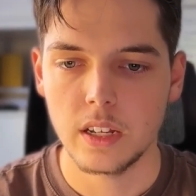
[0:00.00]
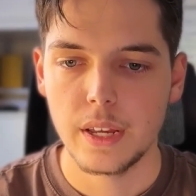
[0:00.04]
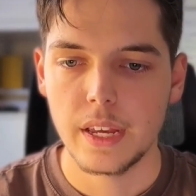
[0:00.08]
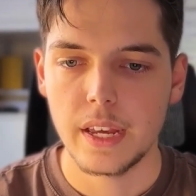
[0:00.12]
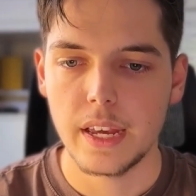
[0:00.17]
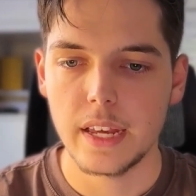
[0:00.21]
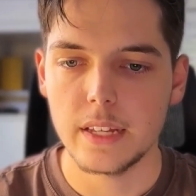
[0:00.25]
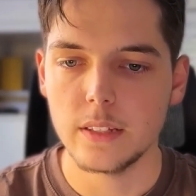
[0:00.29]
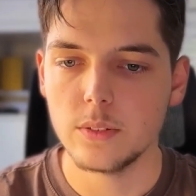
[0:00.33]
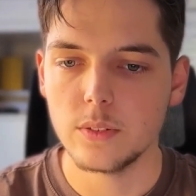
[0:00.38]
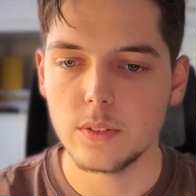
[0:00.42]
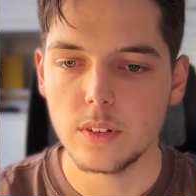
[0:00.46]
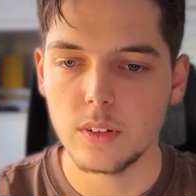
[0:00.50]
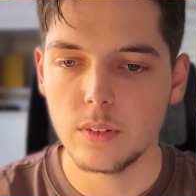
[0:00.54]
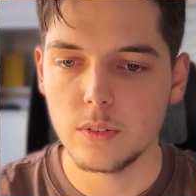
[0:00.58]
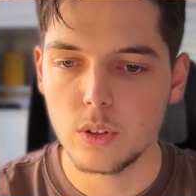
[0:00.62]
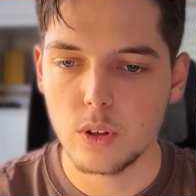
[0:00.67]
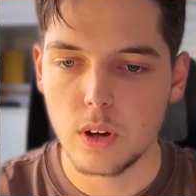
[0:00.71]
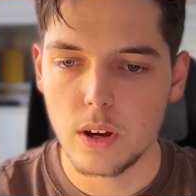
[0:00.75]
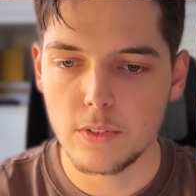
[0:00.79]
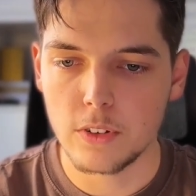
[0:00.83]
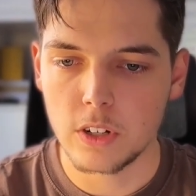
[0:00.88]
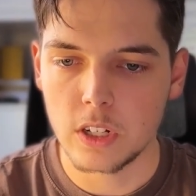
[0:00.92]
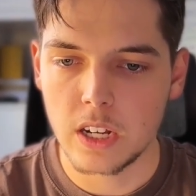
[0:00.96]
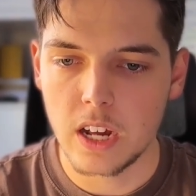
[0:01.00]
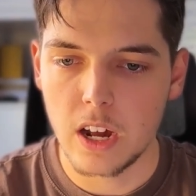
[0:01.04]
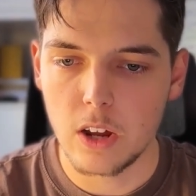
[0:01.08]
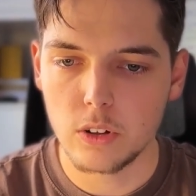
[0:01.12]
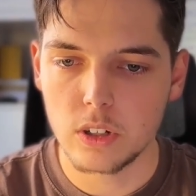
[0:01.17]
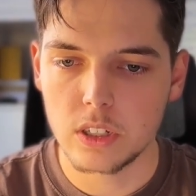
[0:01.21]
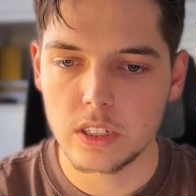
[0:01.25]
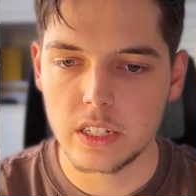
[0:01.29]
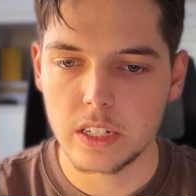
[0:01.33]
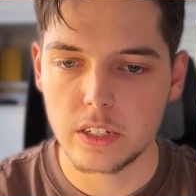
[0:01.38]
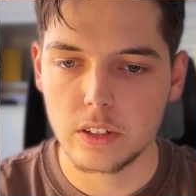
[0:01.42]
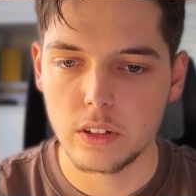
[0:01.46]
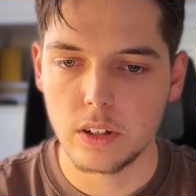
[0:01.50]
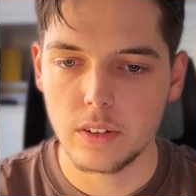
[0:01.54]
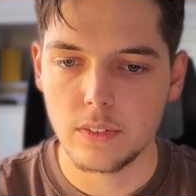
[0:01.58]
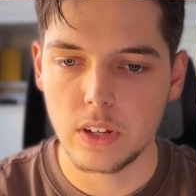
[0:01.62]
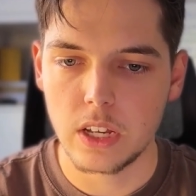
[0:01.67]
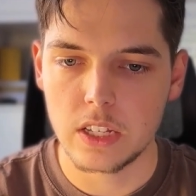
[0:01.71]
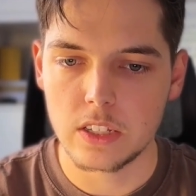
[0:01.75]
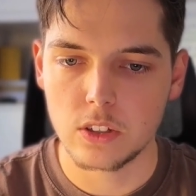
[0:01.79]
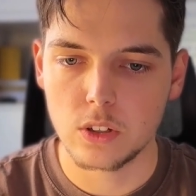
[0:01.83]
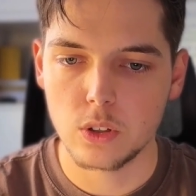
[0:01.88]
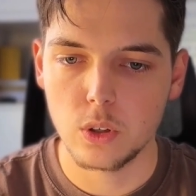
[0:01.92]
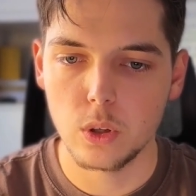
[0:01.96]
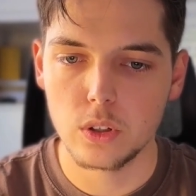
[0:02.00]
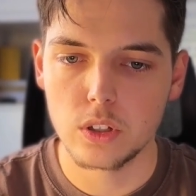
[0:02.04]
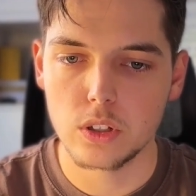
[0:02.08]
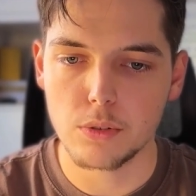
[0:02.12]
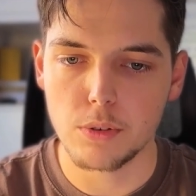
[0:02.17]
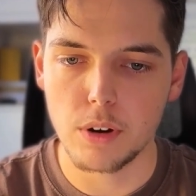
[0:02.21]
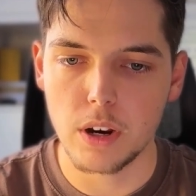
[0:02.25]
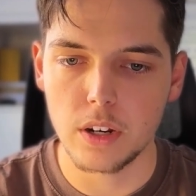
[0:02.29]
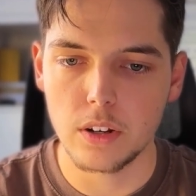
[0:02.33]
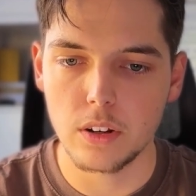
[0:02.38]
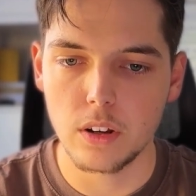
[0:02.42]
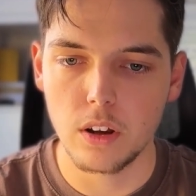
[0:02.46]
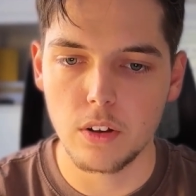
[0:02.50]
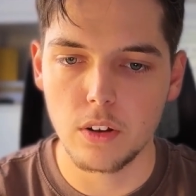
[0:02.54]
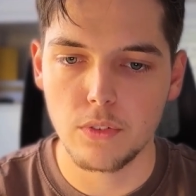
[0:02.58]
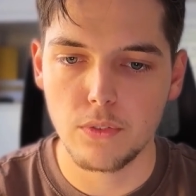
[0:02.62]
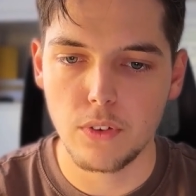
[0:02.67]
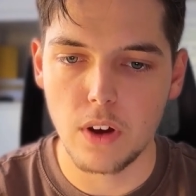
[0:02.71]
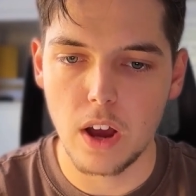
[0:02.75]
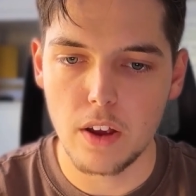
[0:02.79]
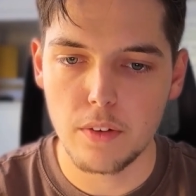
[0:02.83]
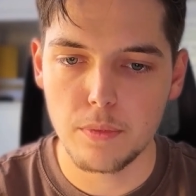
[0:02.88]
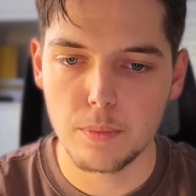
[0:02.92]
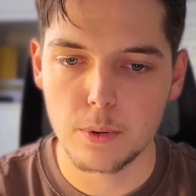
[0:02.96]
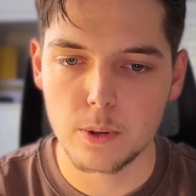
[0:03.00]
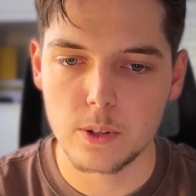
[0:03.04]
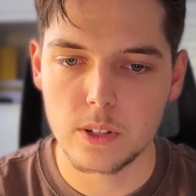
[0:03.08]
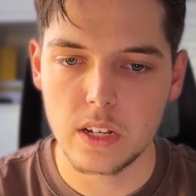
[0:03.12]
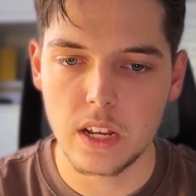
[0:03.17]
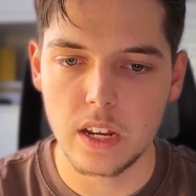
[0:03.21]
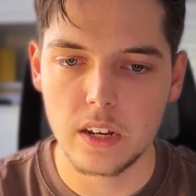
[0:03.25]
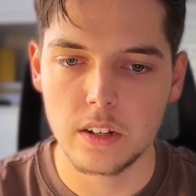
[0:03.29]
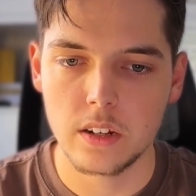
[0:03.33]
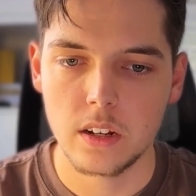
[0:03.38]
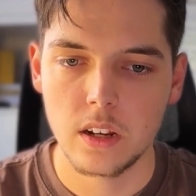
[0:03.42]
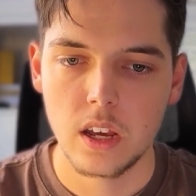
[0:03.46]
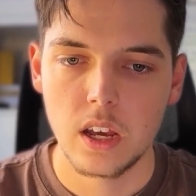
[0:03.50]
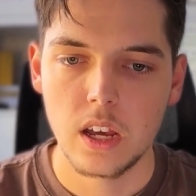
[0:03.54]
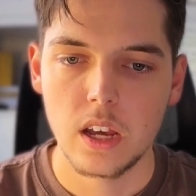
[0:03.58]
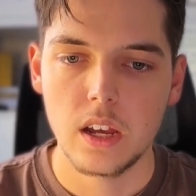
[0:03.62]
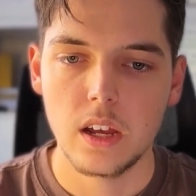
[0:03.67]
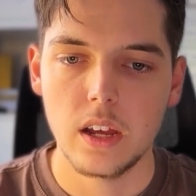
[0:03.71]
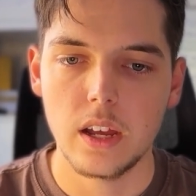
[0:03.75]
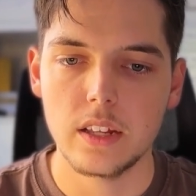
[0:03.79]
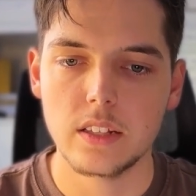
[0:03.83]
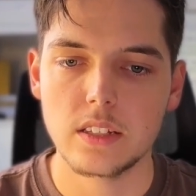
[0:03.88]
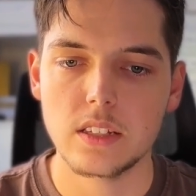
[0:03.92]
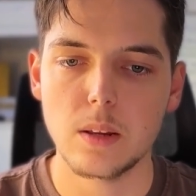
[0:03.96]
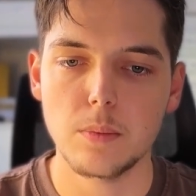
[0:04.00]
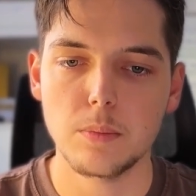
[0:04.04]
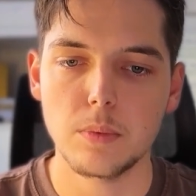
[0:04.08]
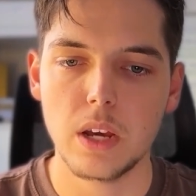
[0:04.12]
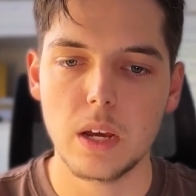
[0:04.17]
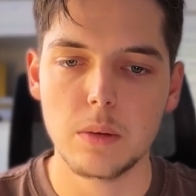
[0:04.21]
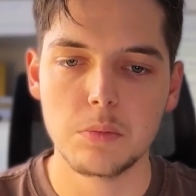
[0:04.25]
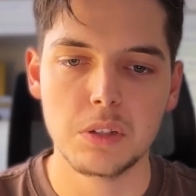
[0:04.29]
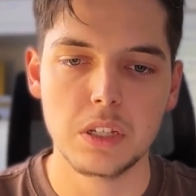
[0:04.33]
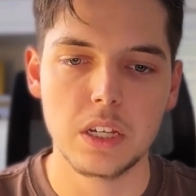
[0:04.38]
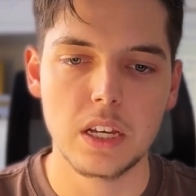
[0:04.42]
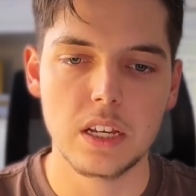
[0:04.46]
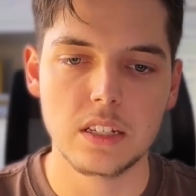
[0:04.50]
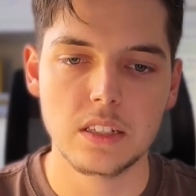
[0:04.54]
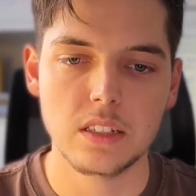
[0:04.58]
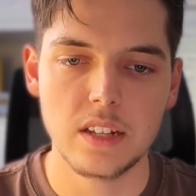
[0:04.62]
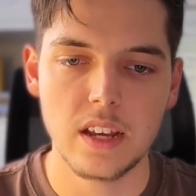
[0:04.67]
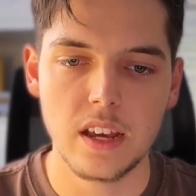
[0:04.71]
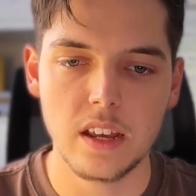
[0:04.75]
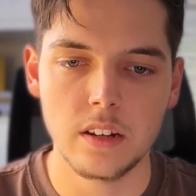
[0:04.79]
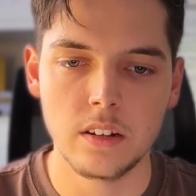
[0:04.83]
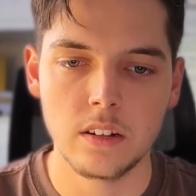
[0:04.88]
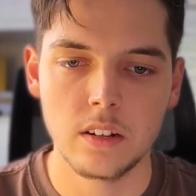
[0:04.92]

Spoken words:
And you have an account executive has a closing rate of 5%, and sometimes he has 10,